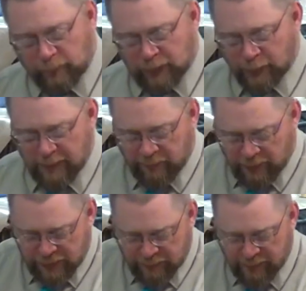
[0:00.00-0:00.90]
between
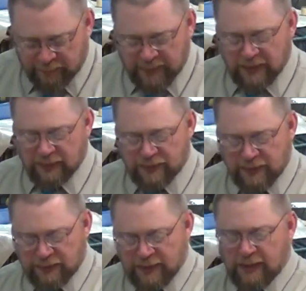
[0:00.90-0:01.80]
verses 15 and
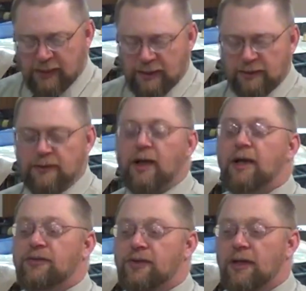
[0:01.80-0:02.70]
16,
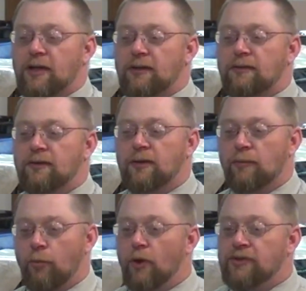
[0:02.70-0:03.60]
Isaiah
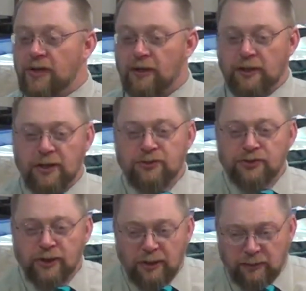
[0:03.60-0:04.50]
points out his
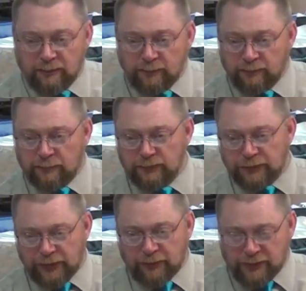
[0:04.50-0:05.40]
son,
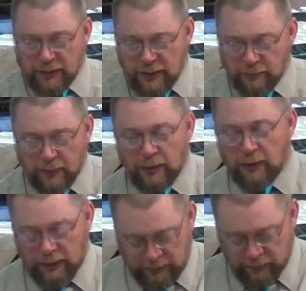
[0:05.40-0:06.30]
Shirjiah.
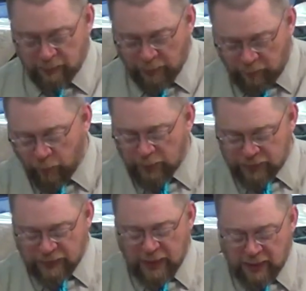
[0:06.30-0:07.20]
Before
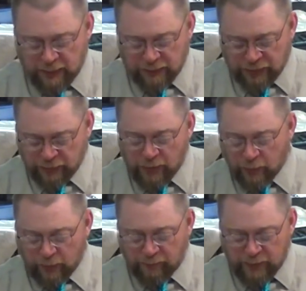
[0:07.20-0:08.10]
this child shall know
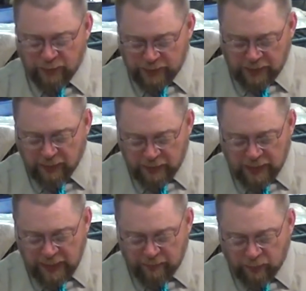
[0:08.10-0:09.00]
to refuse the good and
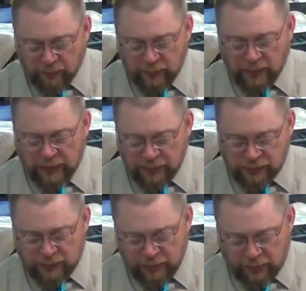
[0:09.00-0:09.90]
evil and
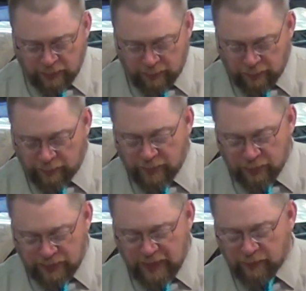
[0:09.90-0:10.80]
or
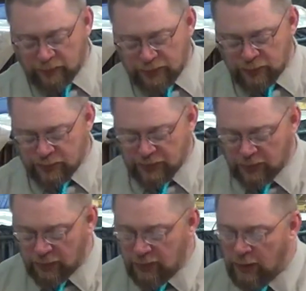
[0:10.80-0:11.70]
refuse the evil and choose the
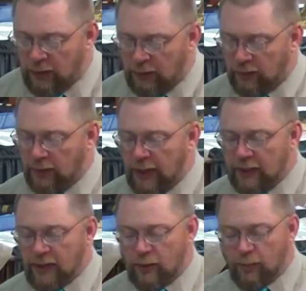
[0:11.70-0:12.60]
good, the
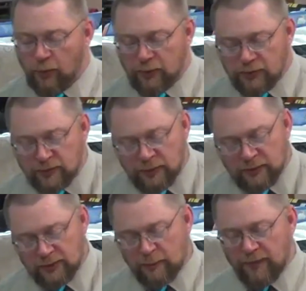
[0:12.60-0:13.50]
land thou abhorrest
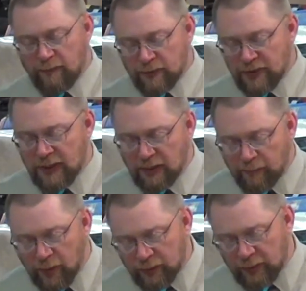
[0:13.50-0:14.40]
shall be forsaken of
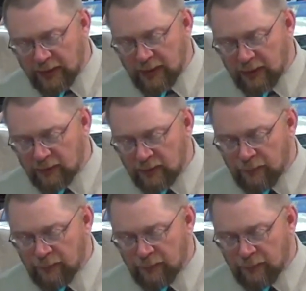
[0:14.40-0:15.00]
both our kings.